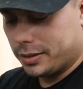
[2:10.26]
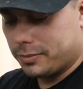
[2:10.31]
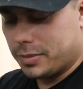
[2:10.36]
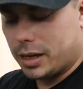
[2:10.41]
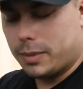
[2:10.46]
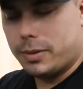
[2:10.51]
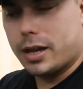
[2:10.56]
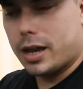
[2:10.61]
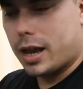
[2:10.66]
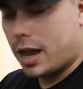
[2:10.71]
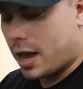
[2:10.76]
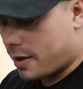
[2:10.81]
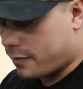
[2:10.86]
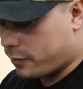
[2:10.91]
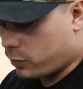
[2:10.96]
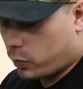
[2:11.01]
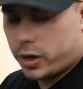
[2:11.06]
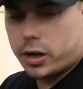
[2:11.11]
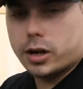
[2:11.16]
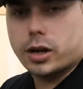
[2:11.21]
Maybe I
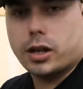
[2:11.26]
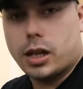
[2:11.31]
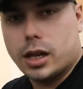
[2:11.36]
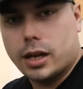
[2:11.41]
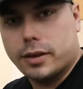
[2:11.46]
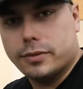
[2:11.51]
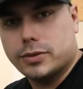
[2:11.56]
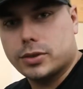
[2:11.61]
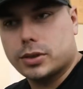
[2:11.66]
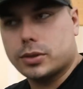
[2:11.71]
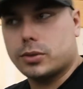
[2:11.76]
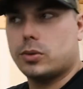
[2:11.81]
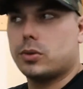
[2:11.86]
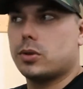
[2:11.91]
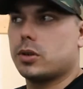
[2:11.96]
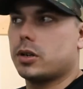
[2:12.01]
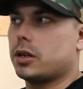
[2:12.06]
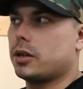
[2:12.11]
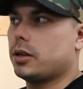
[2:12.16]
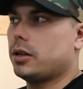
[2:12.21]
have winter gloves
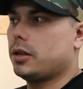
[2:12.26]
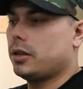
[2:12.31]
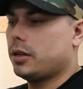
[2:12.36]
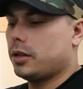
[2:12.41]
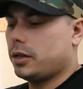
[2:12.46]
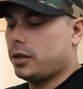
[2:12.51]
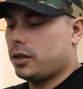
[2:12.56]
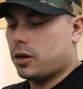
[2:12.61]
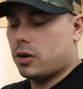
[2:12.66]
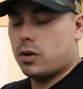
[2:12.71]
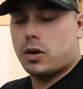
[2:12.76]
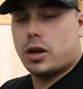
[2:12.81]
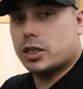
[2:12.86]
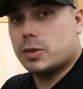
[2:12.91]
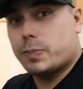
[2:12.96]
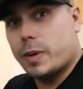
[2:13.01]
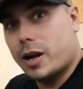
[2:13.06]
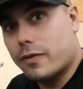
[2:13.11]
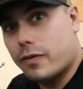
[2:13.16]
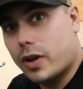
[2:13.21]
or a
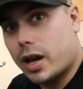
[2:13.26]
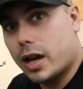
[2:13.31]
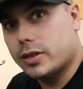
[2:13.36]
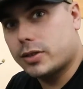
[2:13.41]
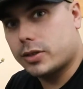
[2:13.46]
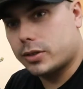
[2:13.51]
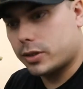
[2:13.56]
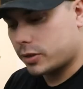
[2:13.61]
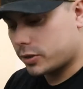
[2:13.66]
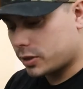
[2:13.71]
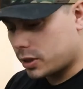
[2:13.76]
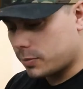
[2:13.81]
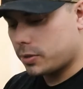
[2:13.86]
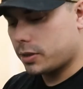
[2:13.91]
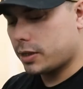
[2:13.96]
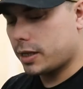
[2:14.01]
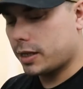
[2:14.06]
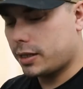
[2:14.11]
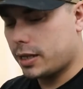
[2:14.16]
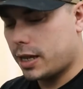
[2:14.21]
spare visor or
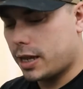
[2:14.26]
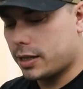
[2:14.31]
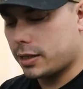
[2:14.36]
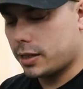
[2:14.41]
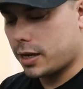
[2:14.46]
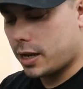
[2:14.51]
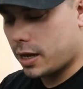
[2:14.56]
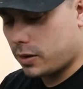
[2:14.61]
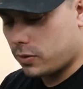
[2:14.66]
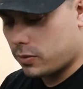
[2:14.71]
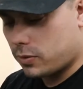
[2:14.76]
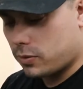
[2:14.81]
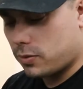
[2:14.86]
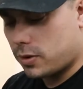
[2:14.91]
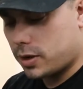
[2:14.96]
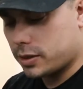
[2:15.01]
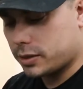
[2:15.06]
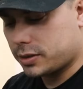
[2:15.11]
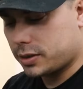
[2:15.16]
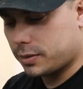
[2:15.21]
something like that I don't
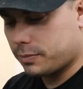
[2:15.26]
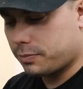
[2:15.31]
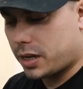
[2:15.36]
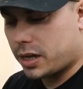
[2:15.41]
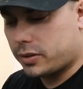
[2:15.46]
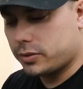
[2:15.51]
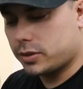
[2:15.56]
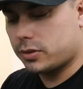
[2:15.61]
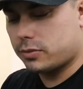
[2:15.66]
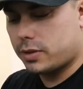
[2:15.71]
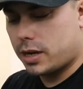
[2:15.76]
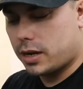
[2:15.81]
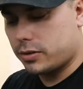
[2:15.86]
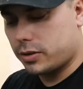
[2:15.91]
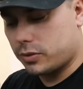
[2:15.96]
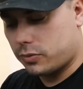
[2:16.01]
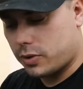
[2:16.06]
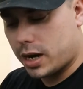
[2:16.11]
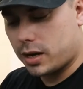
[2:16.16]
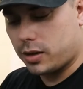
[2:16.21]
want to bounce
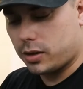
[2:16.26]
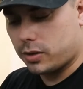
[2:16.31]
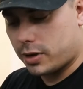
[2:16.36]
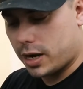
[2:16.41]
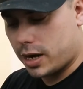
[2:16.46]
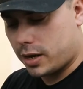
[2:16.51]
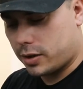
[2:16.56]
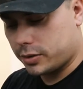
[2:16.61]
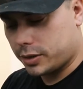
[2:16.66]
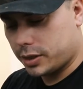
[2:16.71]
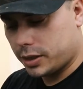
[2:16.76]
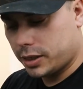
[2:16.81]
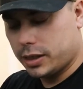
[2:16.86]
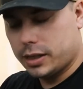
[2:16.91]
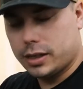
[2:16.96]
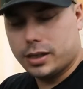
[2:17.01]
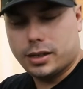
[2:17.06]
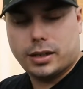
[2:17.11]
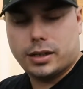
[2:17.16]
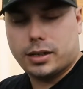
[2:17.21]
around and rattle around.
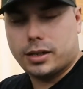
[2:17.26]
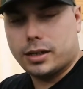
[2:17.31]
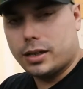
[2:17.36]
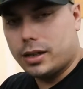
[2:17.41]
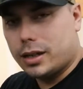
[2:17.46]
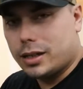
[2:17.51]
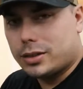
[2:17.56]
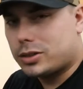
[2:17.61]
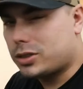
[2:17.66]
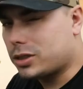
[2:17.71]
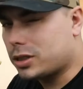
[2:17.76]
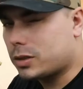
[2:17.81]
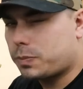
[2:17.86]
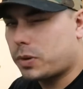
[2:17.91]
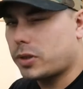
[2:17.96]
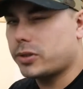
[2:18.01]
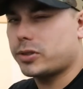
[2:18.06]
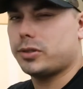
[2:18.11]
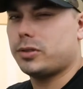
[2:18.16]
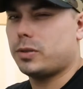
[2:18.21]
It's
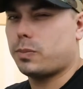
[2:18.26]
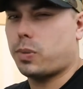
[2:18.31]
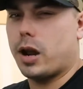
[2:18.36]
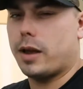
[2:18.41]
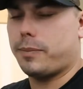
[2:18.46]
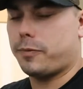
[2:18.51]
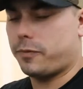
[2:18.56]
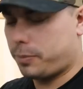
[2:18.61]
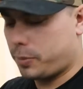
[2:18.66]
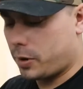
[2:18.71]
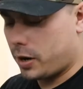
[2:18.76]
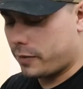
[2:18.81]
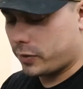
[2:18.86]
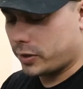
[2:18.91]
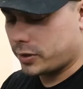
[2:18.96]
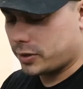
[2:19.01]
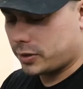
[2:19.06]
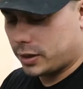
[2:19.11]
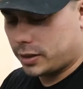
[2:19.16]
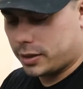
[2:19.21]
just personal
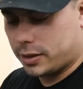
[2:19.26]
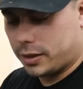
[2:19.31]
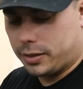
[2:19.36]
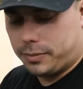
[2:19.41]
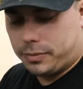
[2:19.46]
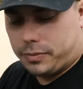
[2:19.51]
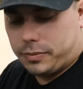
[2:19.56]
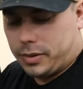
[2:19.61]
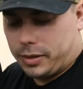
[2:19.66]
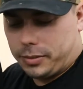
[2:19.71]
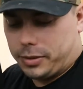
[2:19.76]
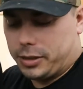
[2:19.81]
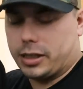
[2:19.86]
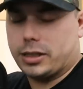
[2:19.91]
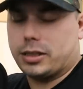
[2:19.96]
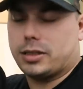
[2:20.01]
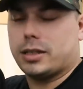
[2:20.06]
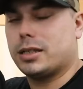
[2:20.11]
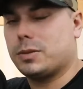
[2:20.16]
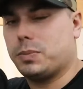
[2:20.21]
preference. I mean,
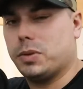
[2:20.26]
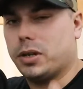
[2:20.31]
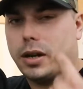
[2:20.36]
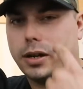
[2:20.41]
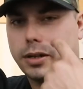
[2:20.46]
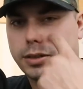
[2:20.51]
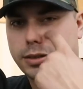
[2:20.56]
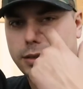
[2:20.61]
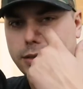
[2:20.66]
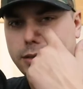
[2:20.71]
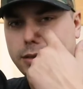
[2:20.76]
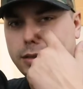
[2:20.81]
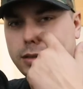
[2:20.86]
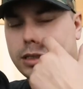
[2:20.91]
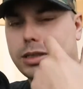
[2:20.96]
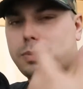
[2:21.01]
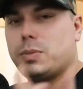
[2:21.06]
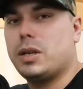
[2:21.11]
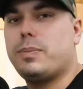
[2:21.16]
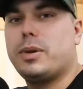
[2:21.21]
let's be honest. It's
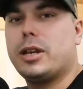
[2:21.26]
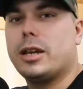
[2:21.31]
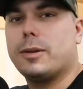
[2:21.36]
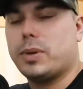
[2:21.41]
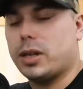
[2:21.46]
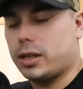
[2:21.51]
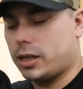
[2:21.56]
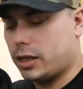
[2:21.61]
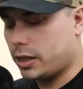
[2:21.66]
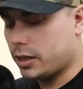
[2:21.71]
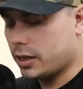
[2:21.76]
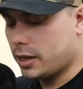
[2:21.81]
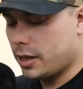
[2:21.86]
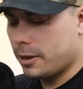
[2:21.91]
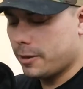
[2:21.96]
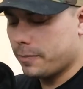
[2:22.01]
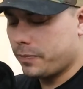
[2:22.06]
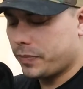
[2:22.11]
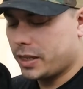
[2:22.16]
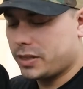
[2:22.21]
just me being picky.
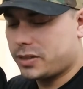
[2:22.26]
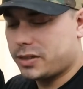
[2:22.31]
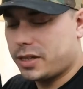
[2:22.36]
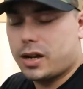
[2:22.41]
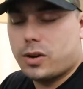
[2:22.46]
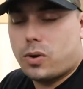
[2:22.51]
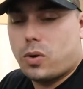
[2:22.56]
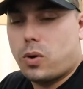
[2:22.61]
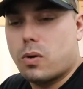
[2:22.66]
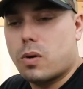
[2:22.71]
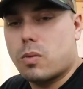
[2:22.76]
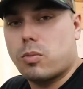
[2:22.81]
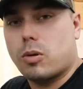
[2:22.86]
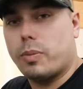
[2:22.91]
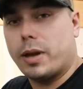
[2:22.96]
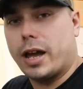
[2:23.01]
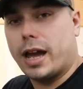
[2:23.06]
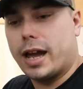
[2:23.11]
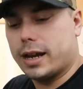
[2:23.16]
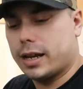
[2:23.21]
It's not a
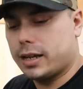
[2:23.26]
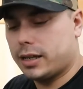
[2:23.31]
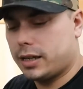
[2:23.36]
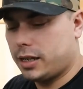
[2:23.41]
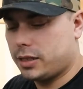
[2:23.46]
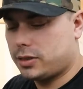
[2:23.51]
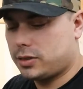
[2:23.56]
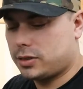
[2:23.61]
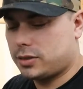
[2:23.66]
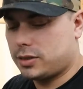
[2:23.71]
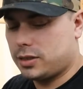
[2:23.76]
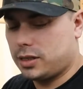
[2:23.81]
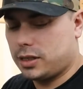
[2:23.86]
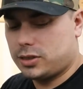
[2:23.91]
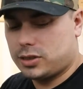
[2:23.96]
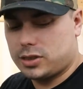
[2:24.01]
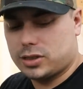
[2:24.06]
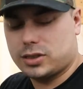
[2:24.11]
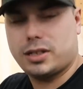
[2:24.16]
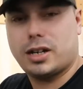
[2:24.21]
horrible bag.
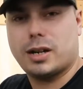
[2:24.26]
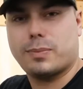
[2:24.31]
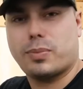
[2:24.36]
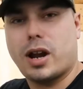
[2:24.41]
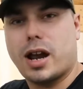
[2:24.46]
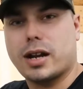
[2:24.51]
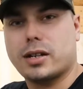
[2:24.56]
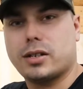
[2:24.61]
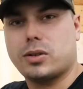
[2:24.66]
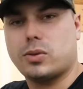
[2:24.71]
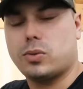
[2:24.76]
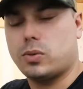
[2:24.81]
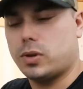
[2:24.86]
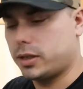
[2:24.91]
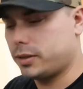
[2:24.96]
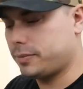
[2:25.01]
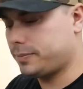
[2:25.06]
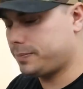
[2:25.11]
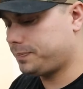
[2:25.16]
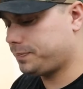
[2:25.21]
It's just not a practical
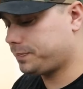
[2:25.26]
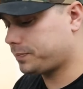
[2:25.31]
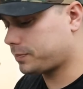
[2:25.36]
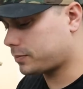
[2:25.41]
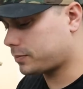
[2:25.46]
one.